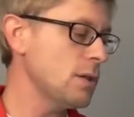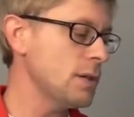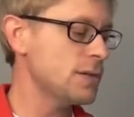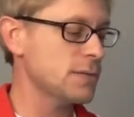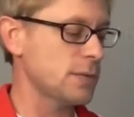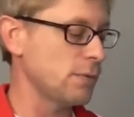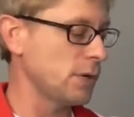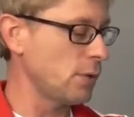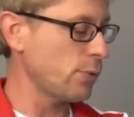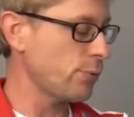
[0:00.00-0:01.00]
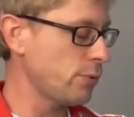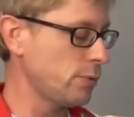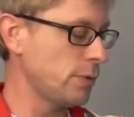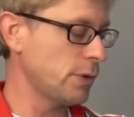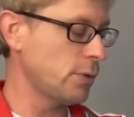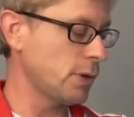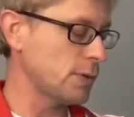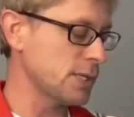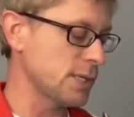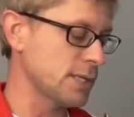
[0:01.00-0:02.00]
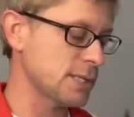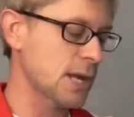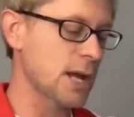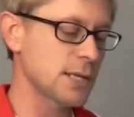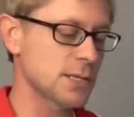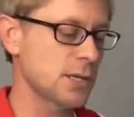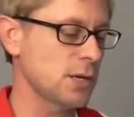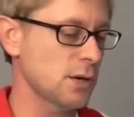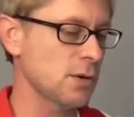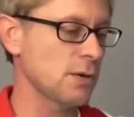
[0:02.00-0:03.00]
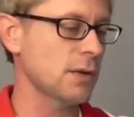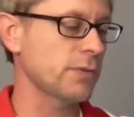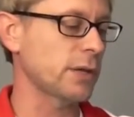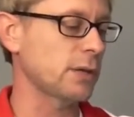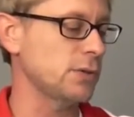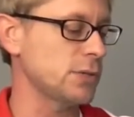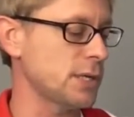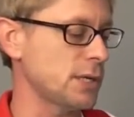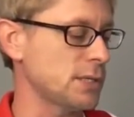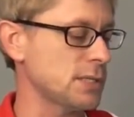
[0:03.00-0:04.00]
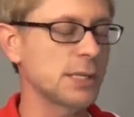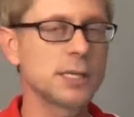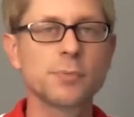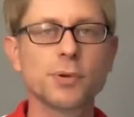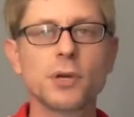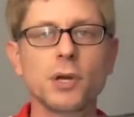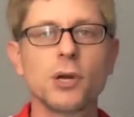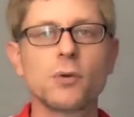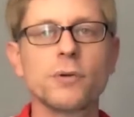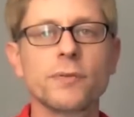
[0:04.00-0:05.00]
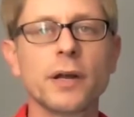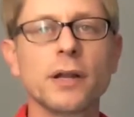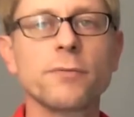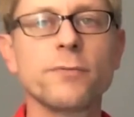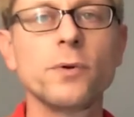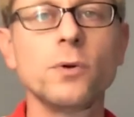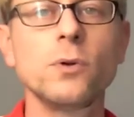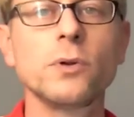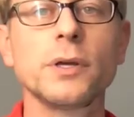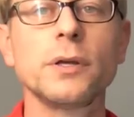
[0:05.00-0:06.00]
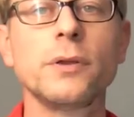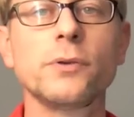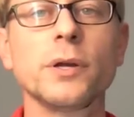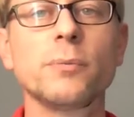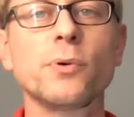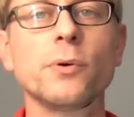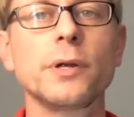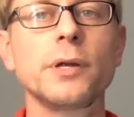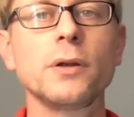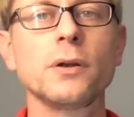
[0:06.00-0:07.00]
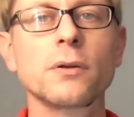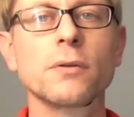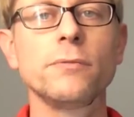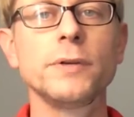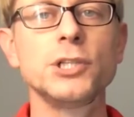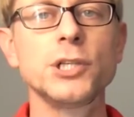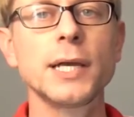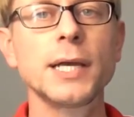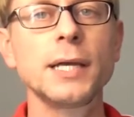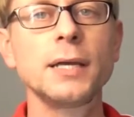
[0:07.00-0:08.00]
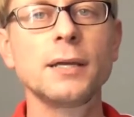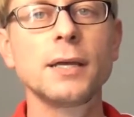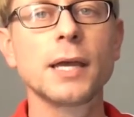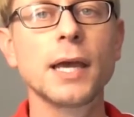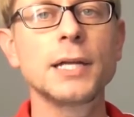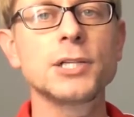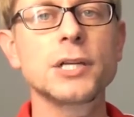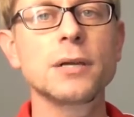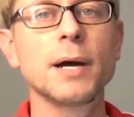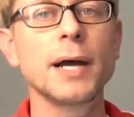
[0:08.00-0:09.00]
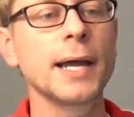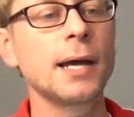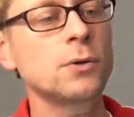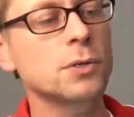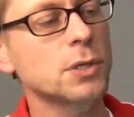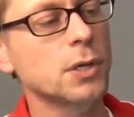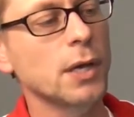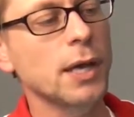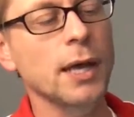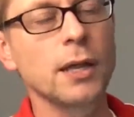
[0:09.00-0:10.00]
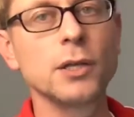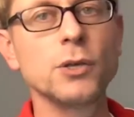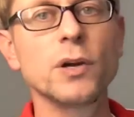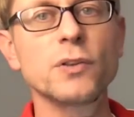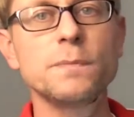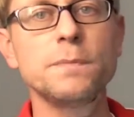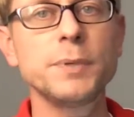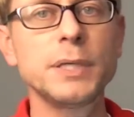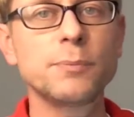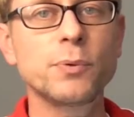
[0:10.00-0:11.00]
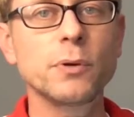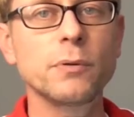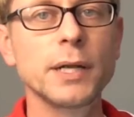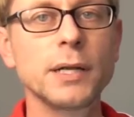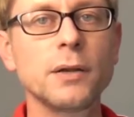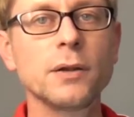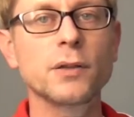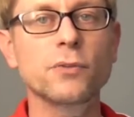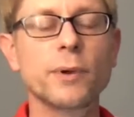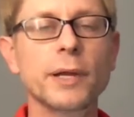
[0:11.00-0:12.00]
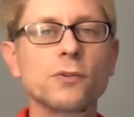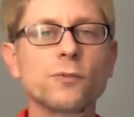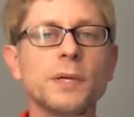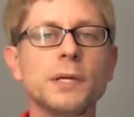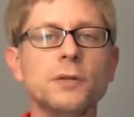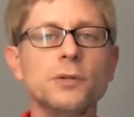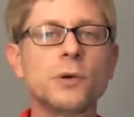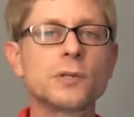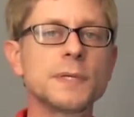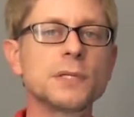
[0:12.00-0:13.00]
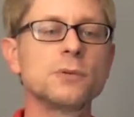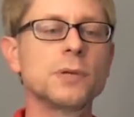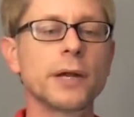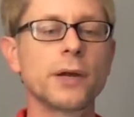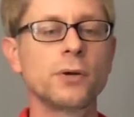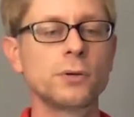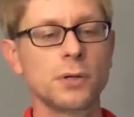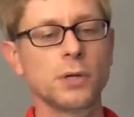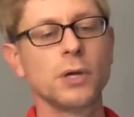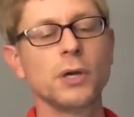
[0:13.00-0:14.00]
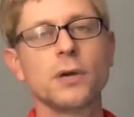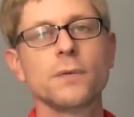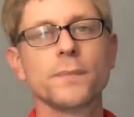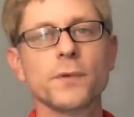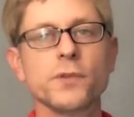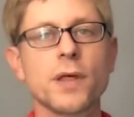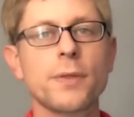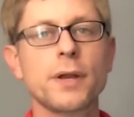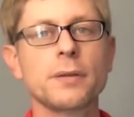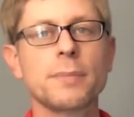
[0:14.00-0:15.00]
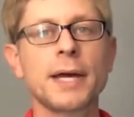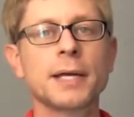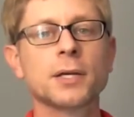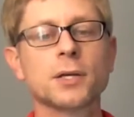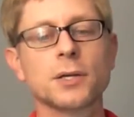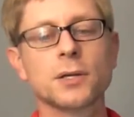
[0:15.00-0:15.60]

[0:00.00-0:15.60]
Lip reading: let's see, we'll go through real quick what's on the sides here as I close it down to sleep. We've got a full Ethernet port here, VGA, HDMI out, and a USB port right here. That's a regular speed USB 2.0. There's nothing on the back.